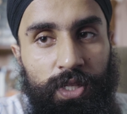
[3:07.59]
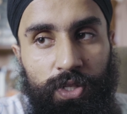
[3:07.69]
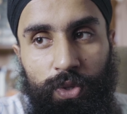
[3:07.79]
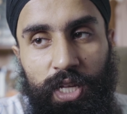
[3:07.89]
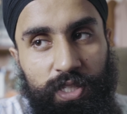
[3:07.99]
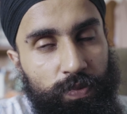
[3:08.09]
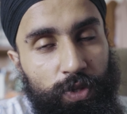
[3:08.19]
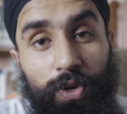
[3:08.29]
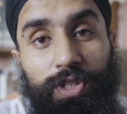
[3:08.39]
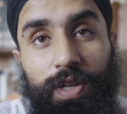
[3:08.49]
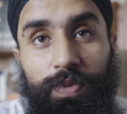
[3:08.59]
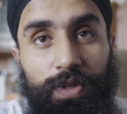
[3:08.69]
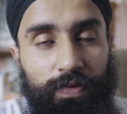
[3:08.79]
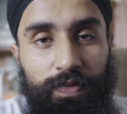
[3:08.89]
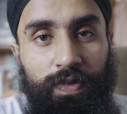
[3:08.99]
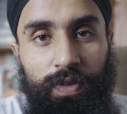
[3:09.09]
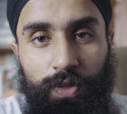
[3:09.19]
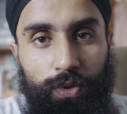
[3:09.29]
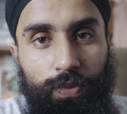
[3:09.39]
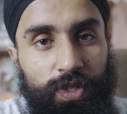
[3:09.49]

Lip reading: so get some close-ups of the groom